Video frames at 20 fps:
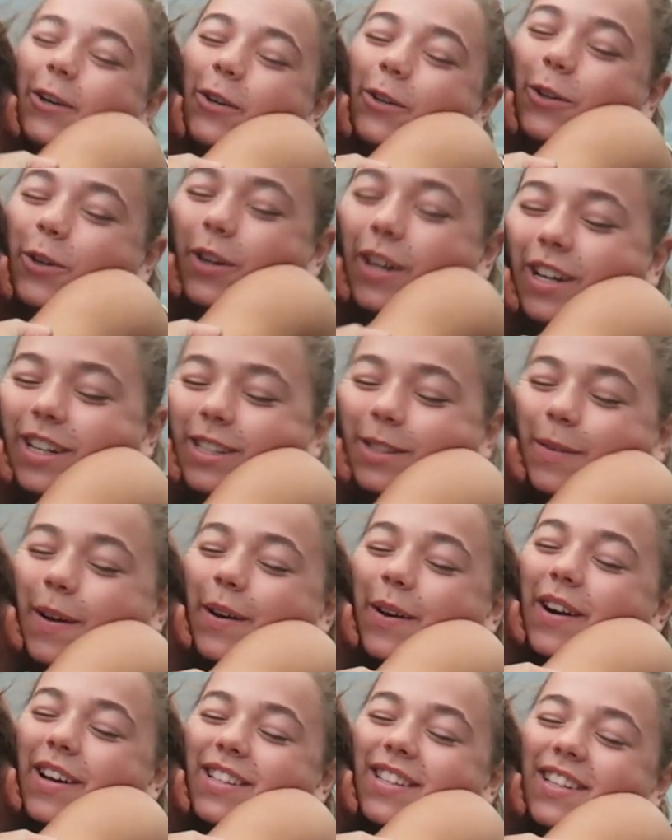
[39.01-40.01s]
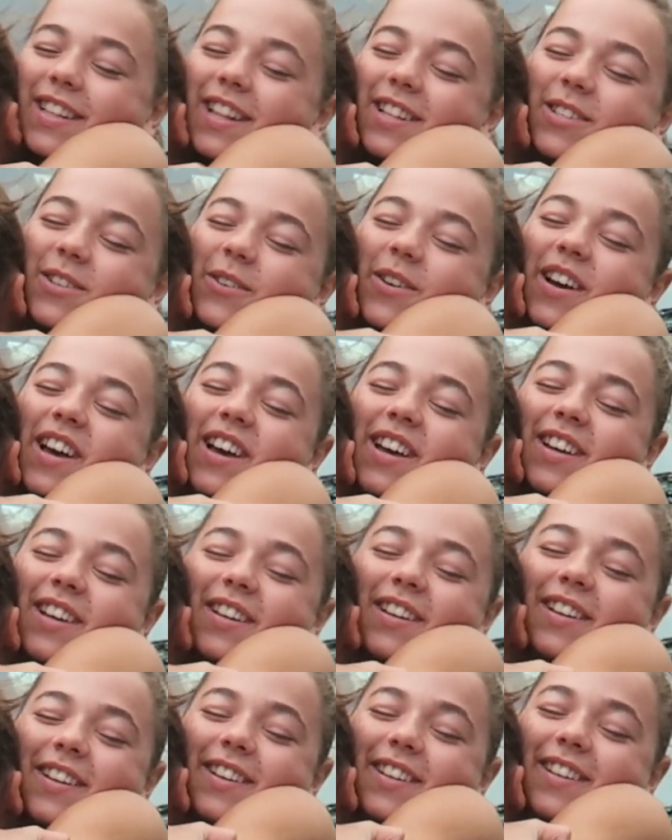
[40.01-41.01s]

They didn't miss each other at all.